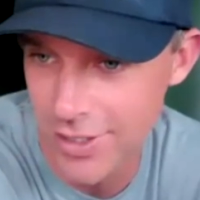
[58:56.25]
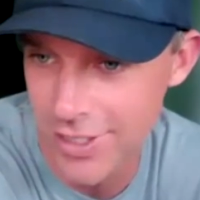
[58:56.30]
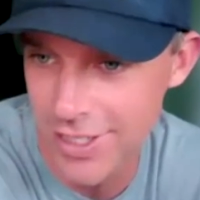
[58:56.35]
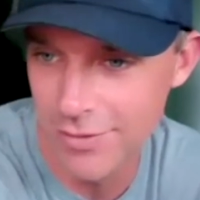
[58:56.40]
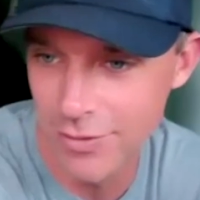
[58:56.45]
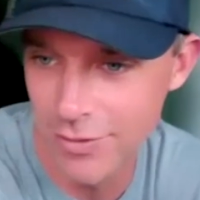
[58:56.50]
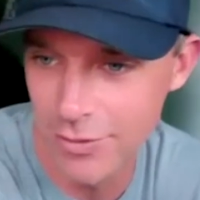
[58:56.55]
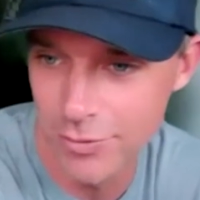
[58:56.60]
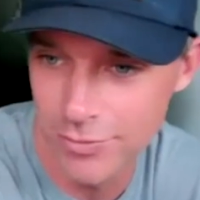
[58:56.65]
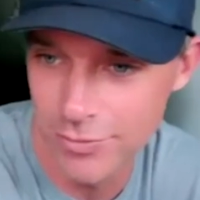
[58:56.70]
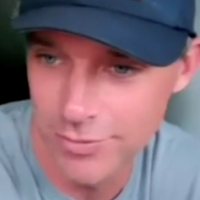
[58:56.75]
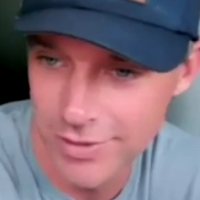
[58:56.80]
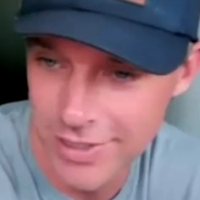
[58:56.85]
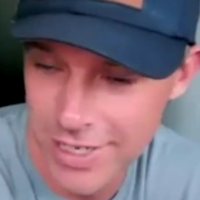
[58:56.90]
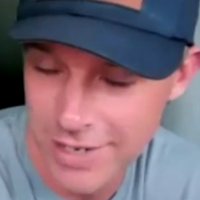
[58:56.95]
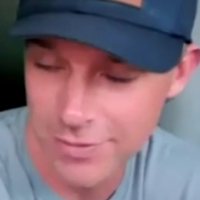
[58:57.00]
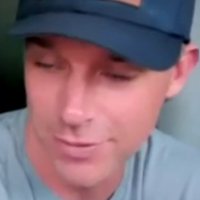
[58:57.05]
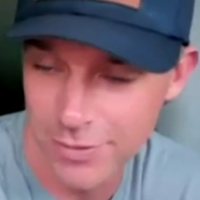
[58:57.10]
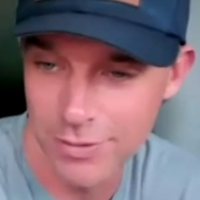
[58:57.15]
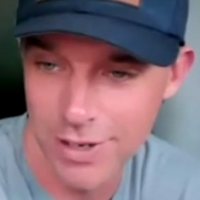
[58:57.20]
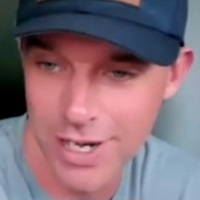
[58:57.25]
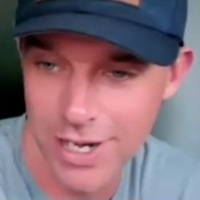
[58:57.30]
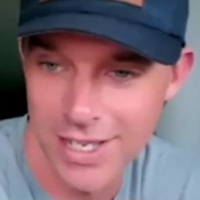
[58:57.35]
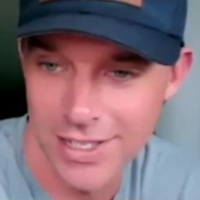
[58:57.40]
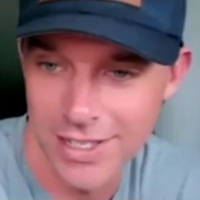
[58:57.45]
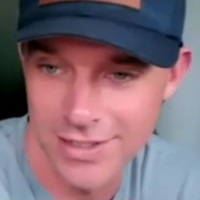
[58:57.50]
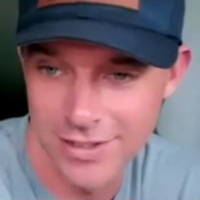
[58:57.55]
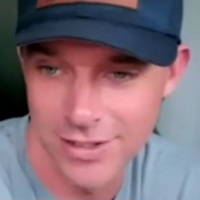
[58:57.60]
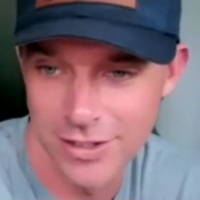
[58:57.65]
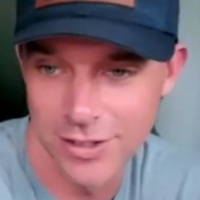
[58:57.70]
never never
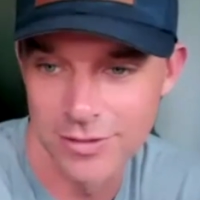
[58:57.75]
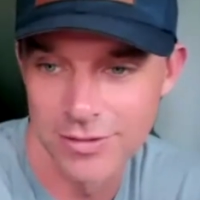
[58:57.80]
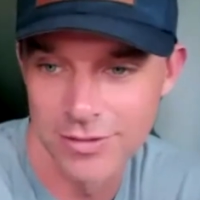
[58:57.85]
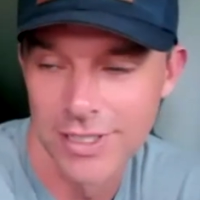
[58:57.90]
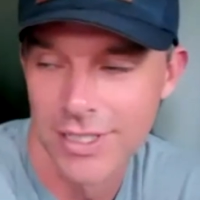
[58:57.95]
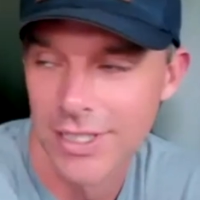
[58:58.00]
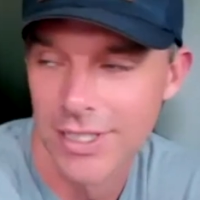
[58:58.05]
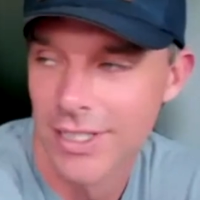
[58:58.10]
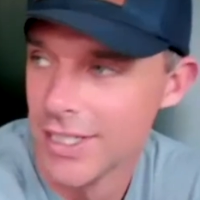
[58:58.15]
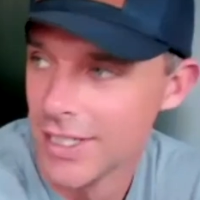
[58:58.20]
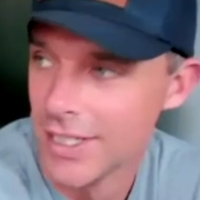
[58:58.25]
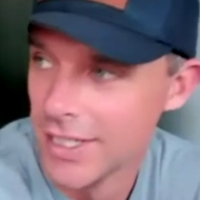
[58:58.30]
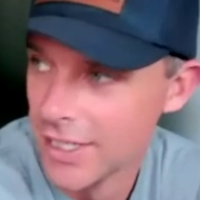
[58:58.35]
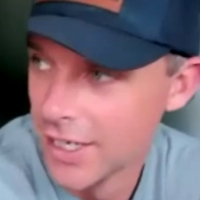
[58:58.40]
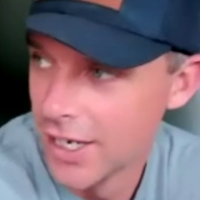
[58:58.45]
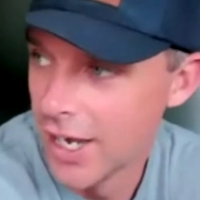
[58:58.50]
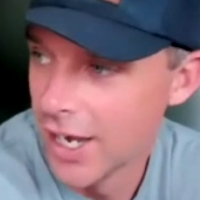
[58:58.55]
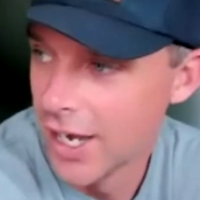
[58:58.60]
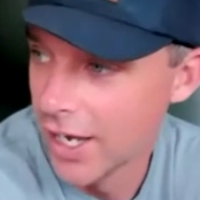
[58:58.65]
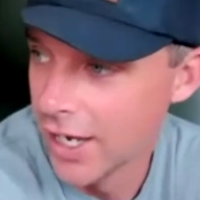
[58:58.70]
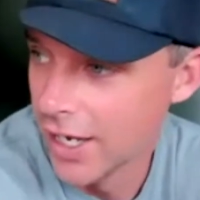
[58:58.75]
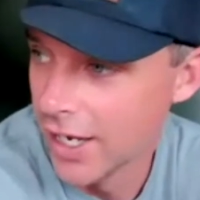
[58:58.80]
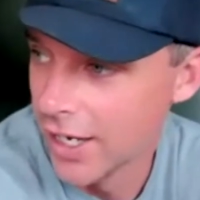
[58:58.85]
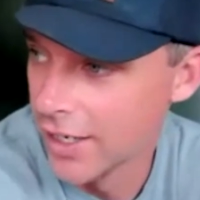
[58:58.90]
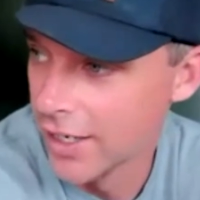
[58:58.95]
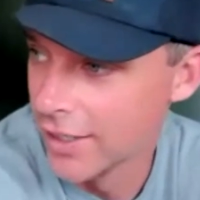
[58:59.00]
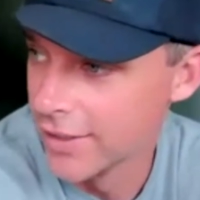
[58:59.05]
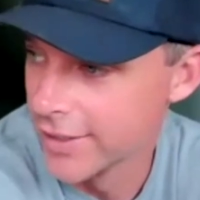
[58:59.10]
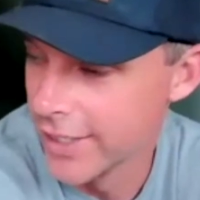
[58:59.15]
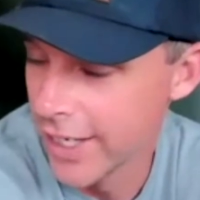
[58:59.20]
rains. So
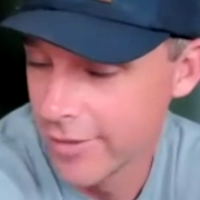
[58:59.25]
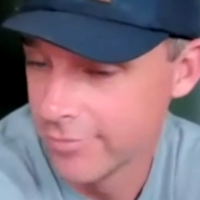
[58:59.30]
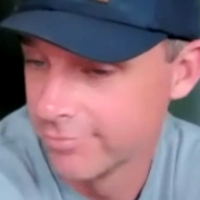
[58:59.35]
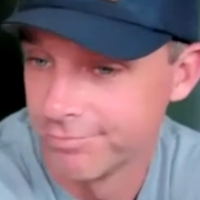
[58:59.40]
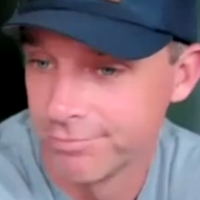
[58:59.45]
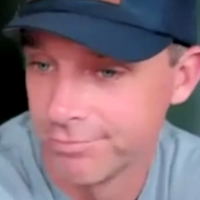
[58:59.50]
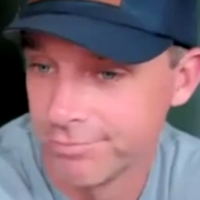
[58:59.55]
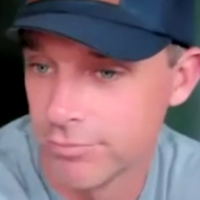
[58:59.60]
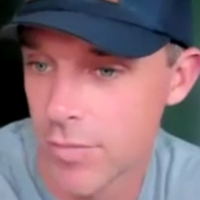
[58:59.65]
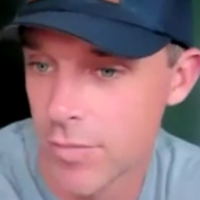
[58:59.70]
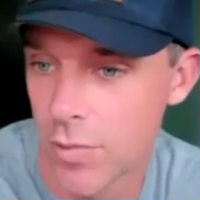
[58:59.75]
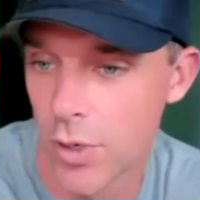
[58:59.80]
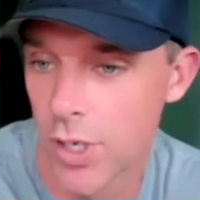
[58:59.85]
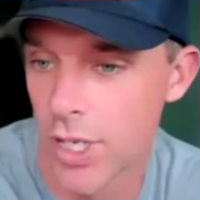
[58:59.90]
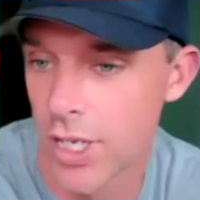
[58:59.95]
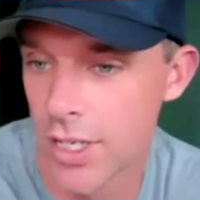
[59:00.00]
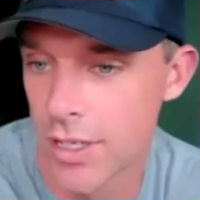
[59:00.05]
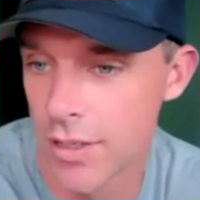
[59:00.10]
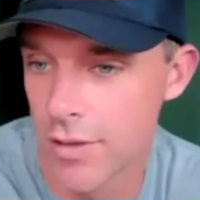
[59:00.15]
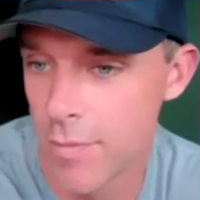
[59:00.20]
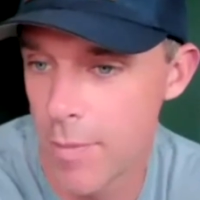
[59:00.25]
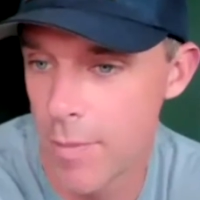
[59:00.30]
uh yeah, we